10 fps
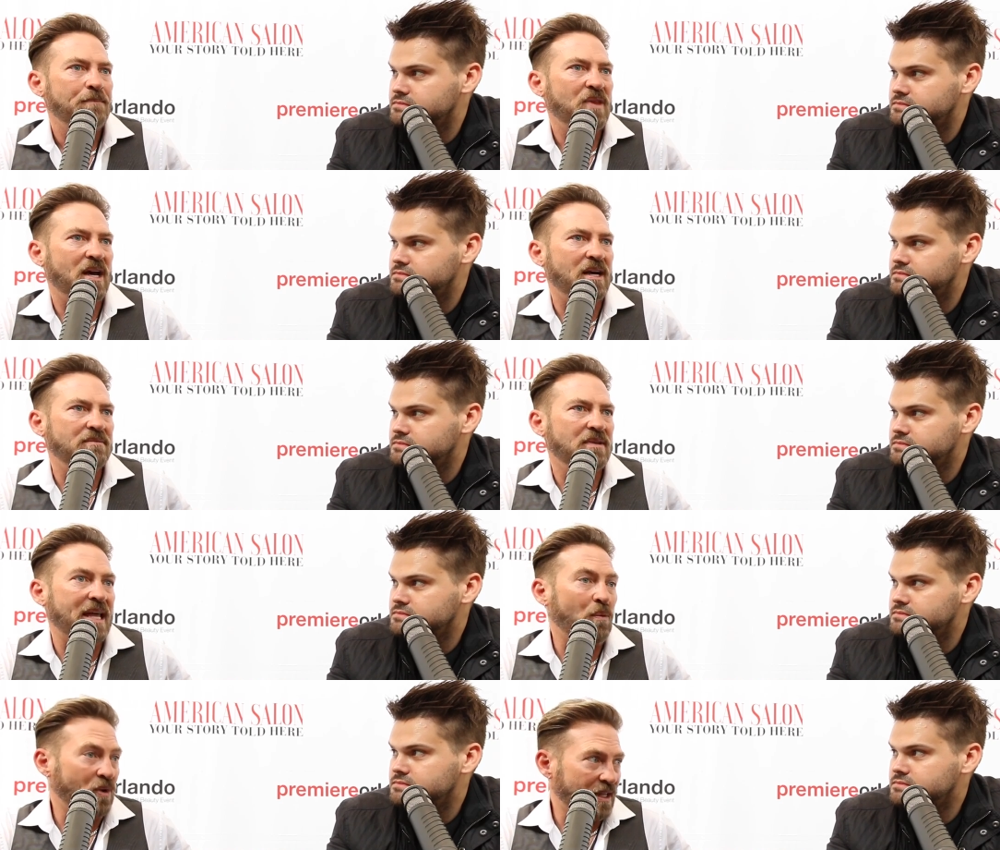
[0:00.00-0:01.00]
Speaker 1: uh, that
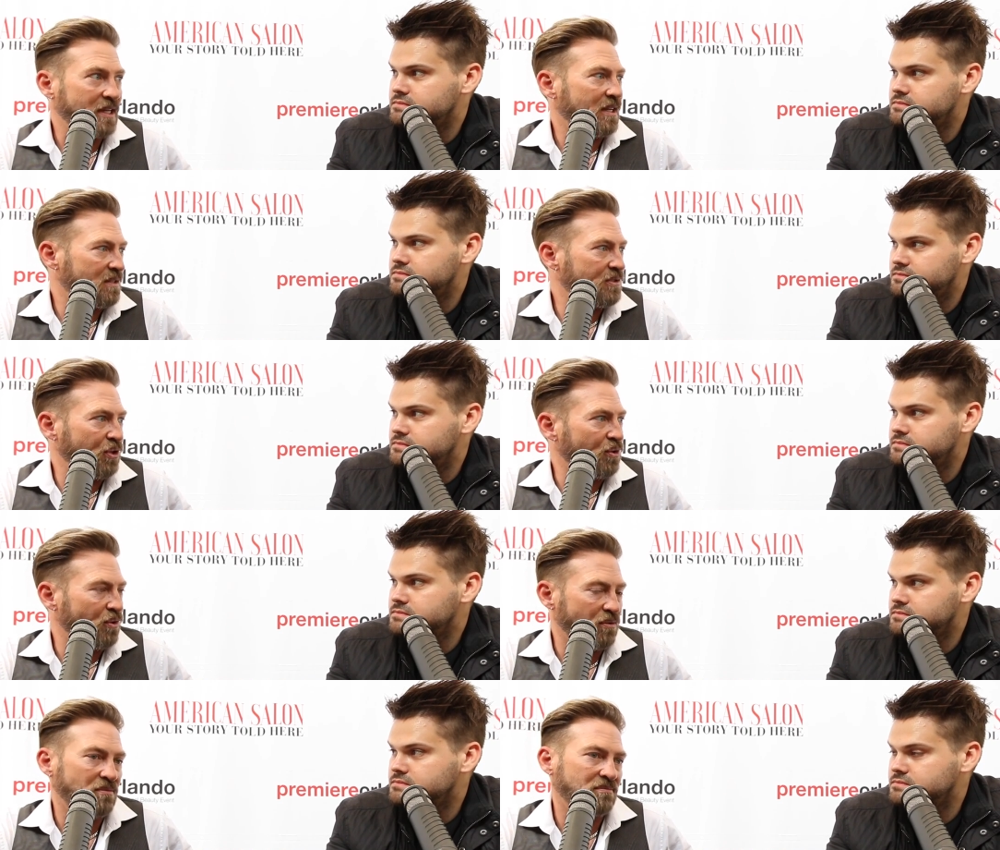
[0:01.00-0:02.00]
willingness
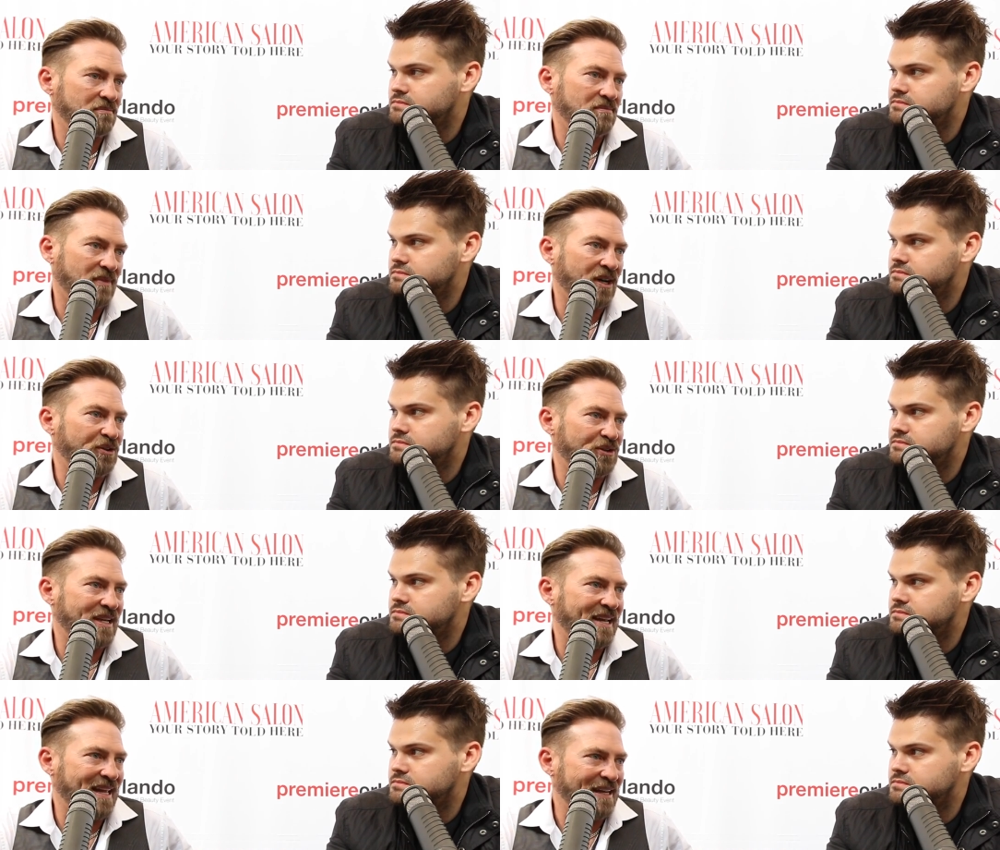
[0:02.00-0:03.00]
to
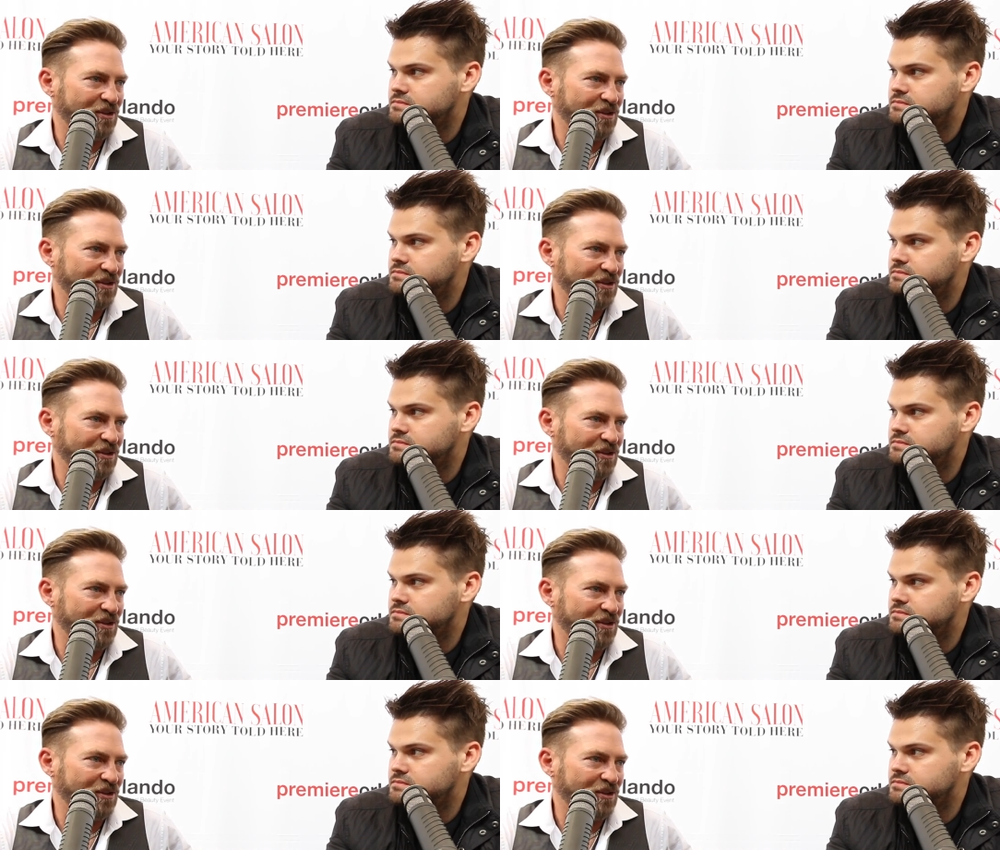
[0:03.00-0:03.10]
understand that